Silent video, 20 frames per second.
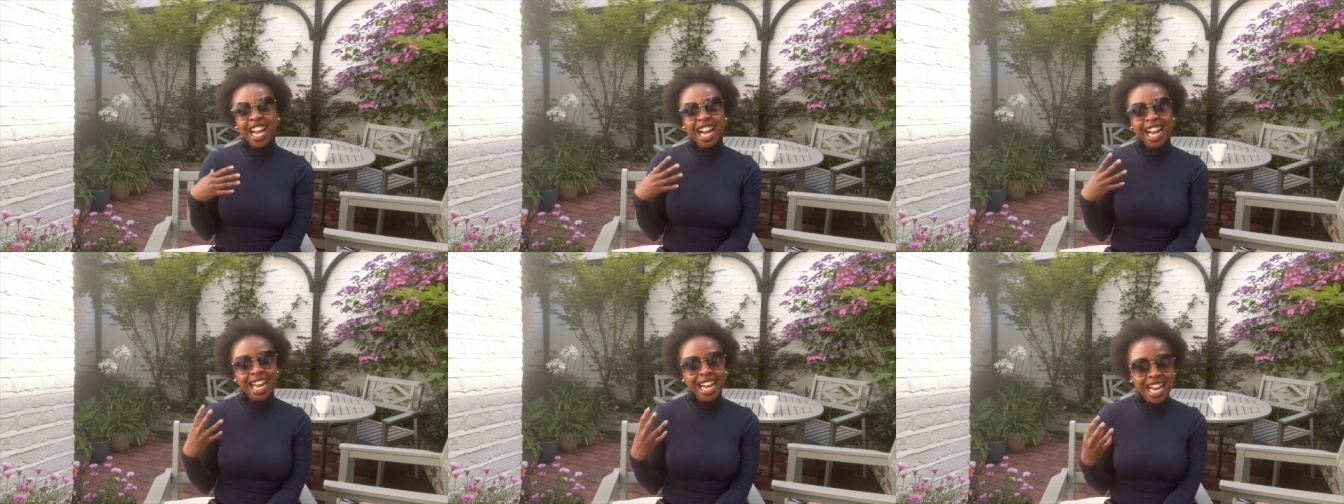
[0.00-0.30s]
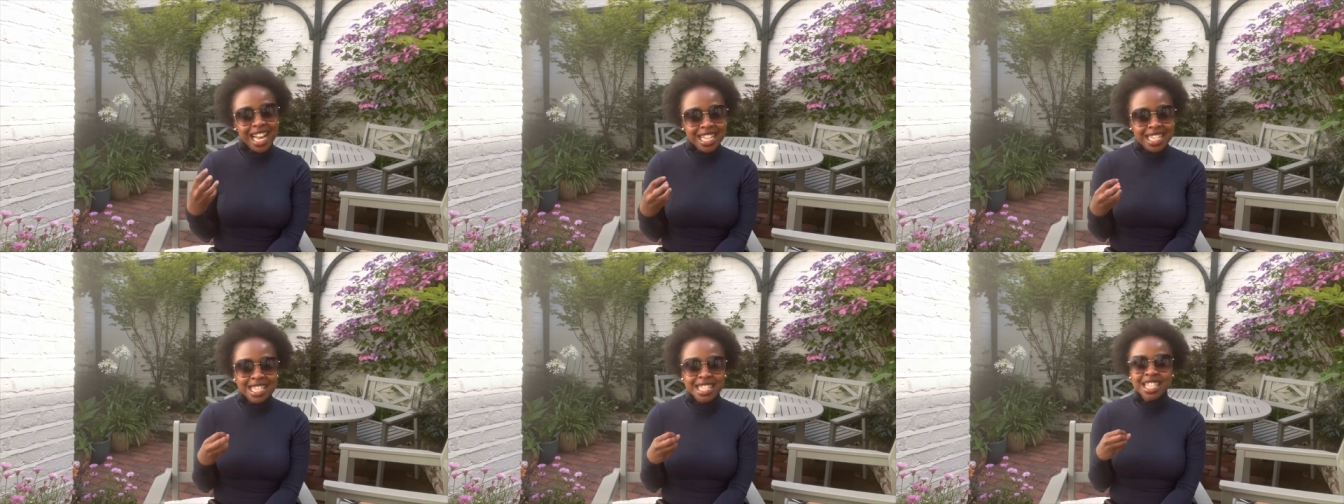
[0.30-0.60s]

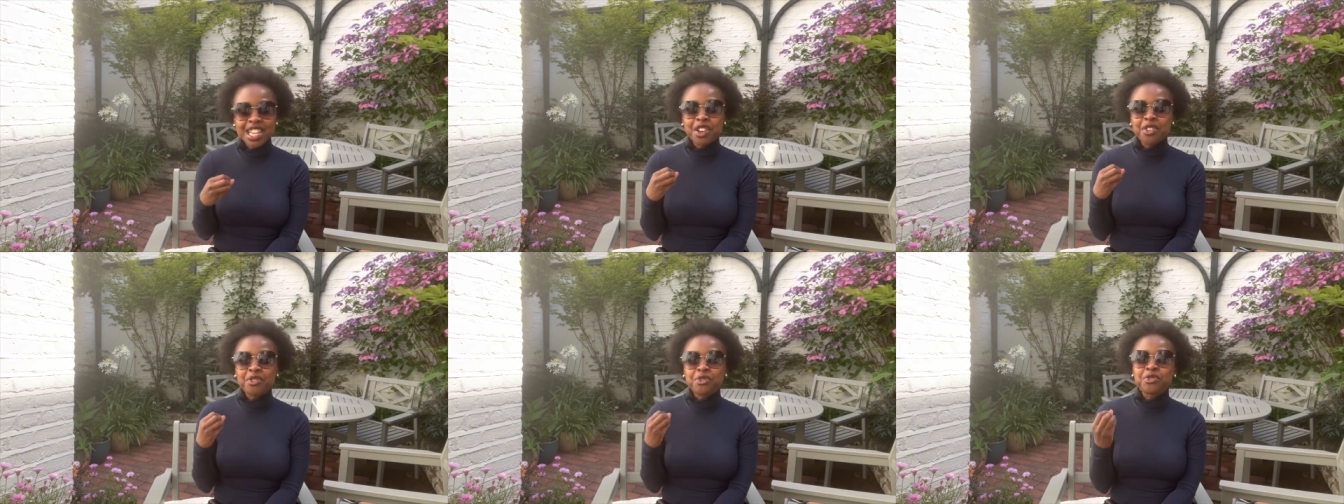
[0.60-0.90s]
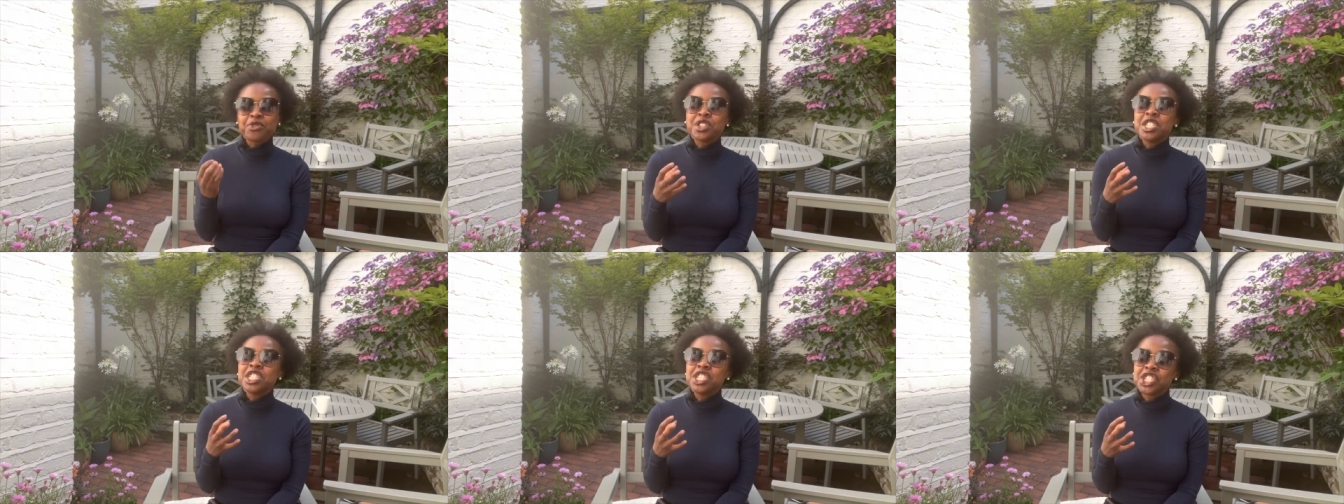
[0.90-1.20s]
classic
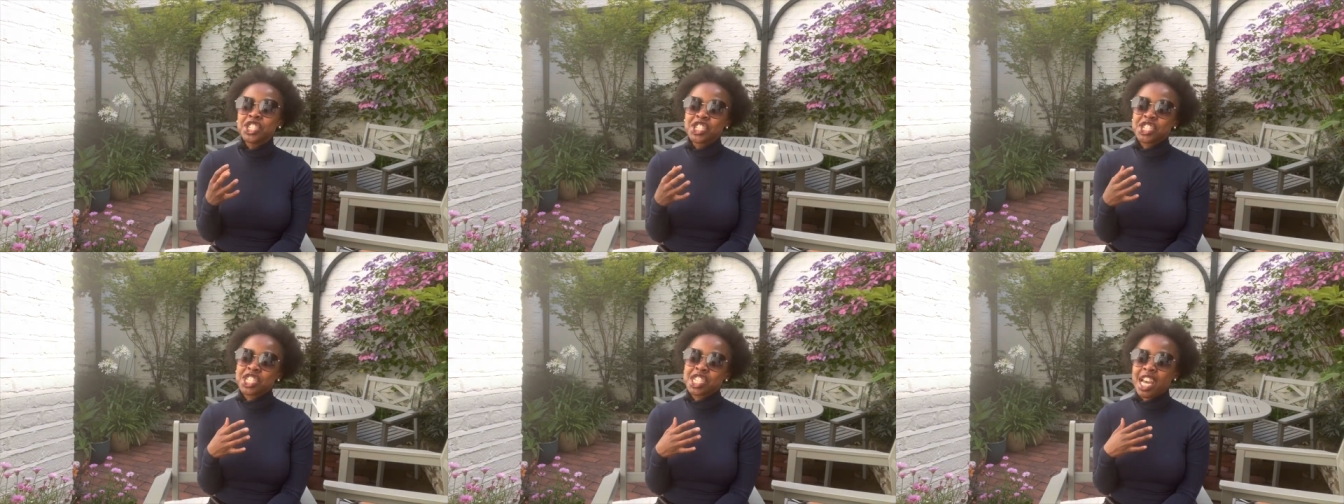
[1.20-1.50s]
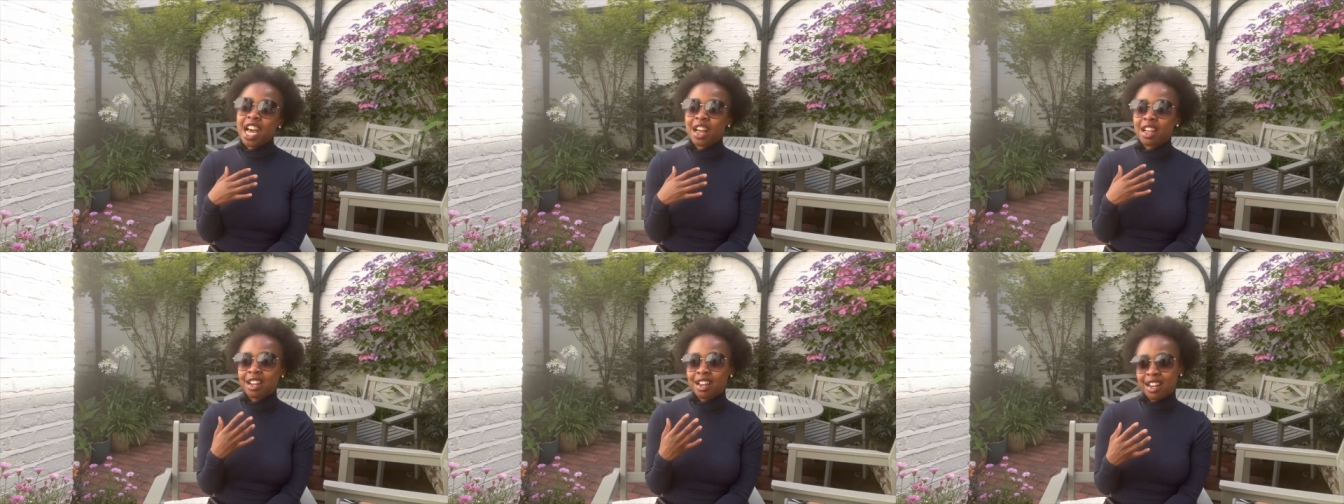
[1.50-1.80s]
vintage
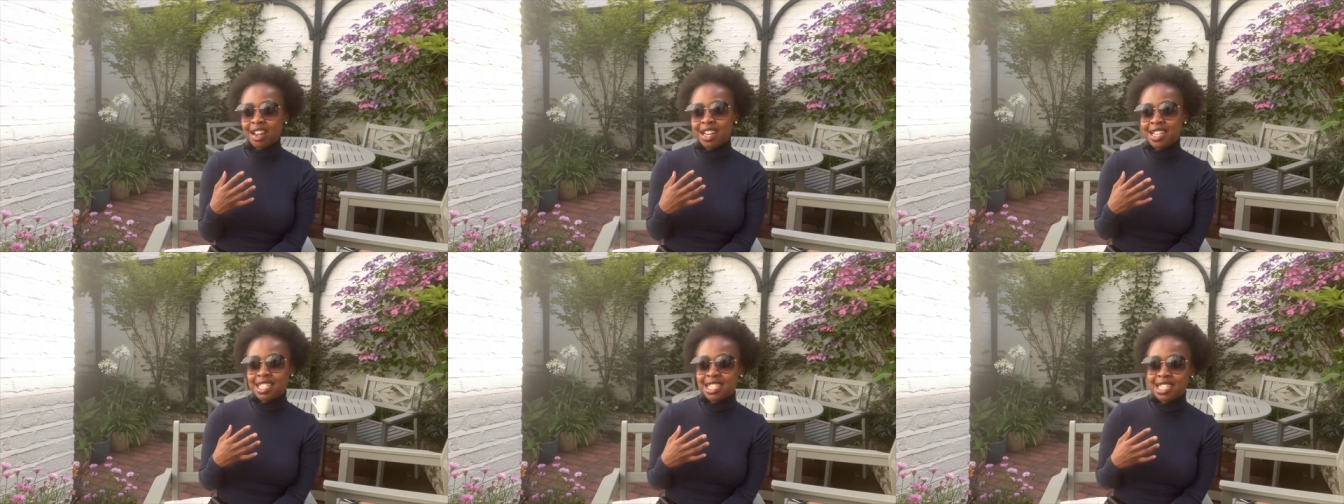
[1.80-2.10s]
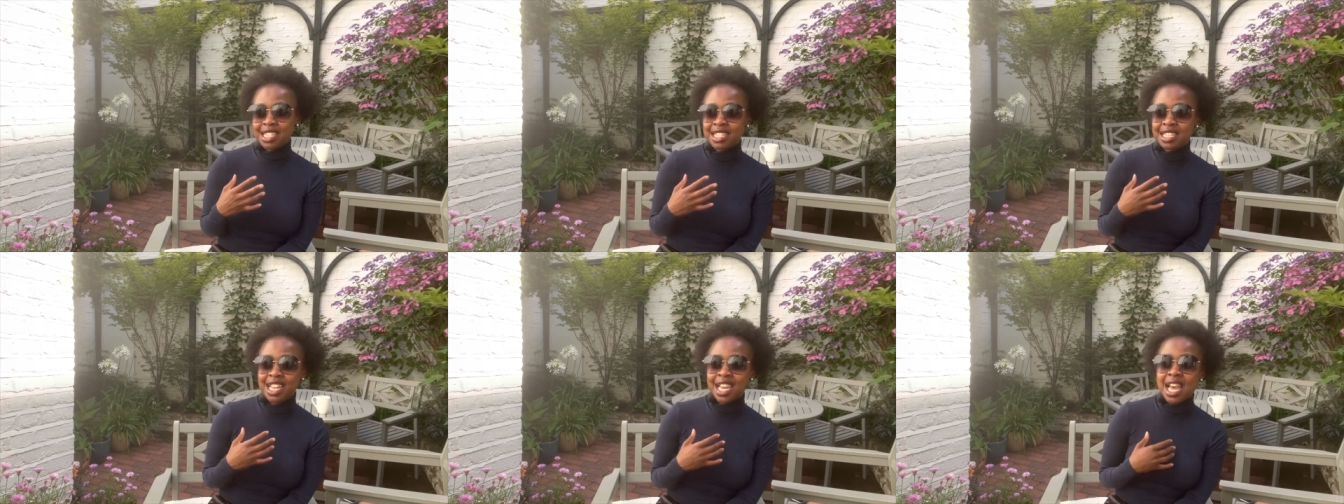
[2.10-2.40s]
style glasses,